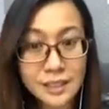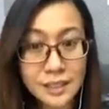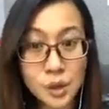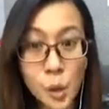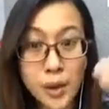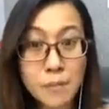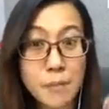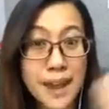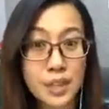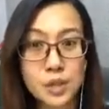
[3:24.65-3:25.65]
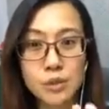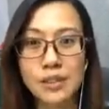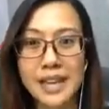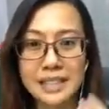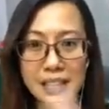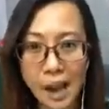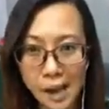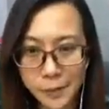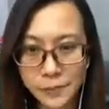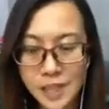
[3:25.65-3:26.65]
going back to that
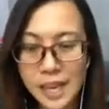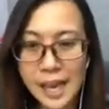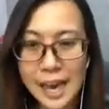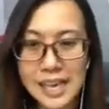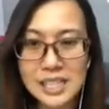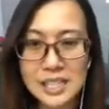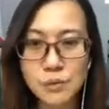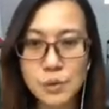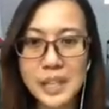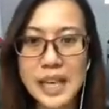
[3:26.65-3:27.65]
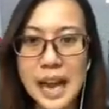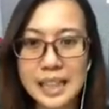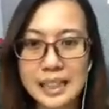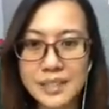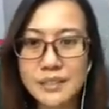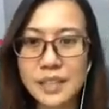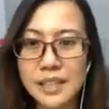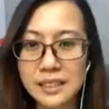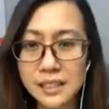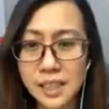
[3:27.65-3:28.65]
time as if we are
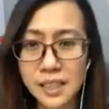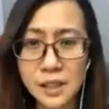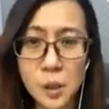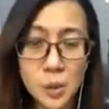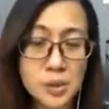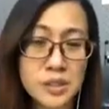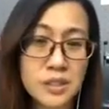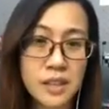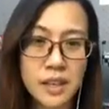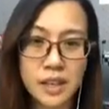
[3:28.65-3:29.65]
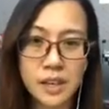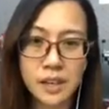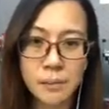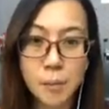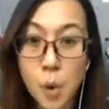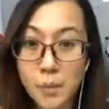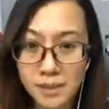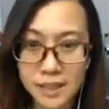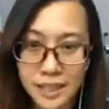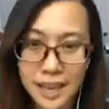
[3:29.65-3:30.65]
living in those
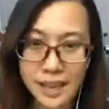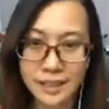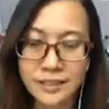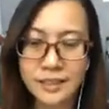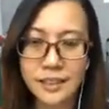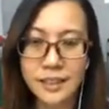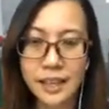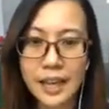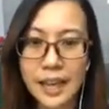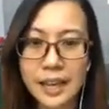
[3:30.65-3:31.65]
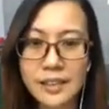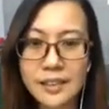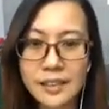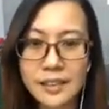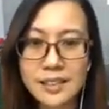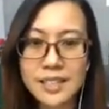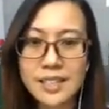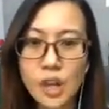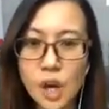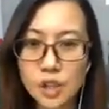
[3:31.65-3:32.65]
moments again, and this
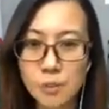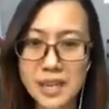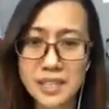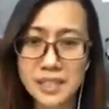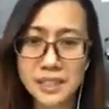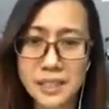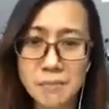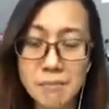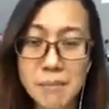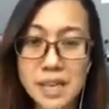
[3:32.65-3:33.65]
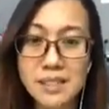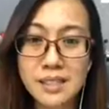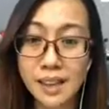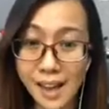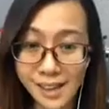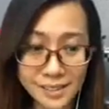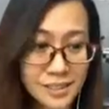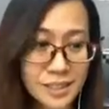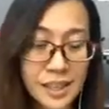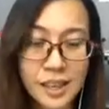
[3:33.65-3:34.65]
automatically makes us